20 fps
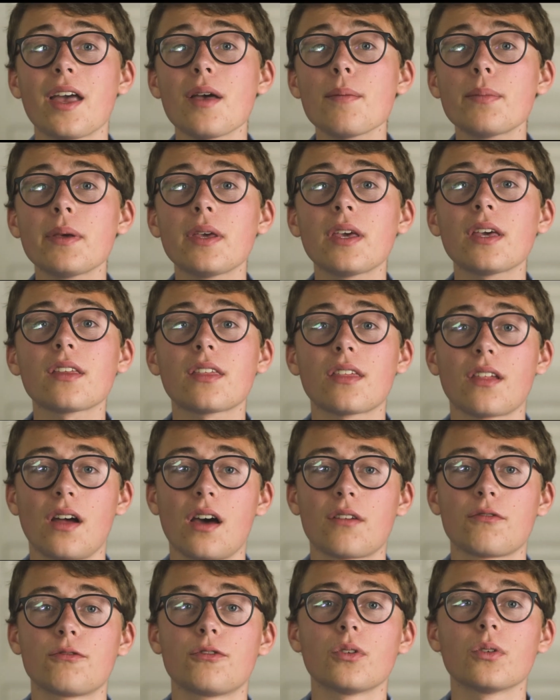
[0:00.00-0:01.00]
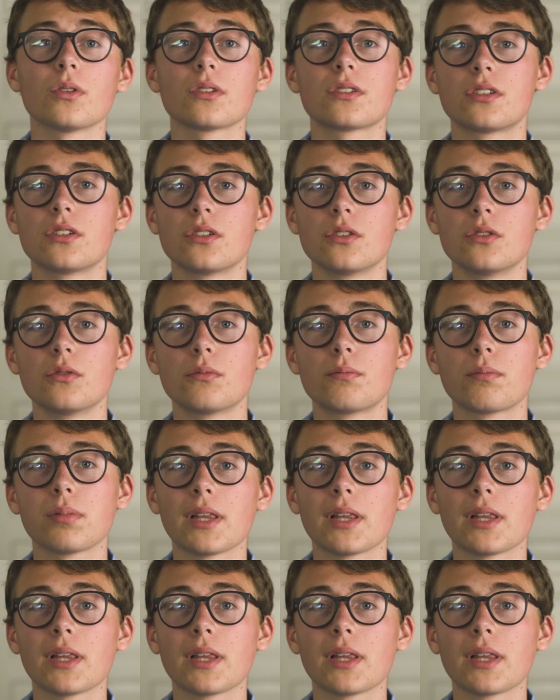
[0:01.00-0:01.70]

am being thoughtful to